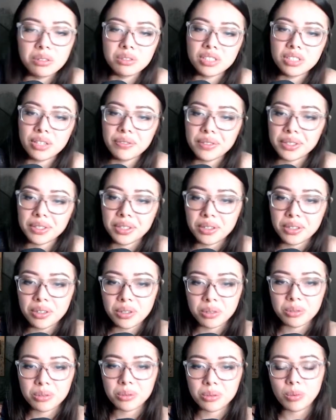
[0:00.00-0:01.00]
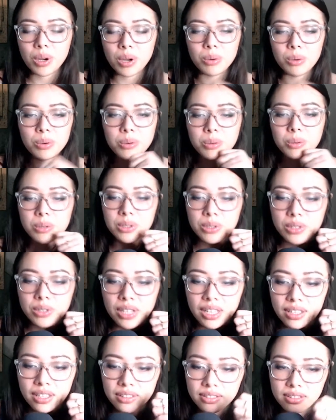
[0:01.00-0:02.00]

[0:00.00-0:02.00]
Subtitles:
definitely no. Why would we do that?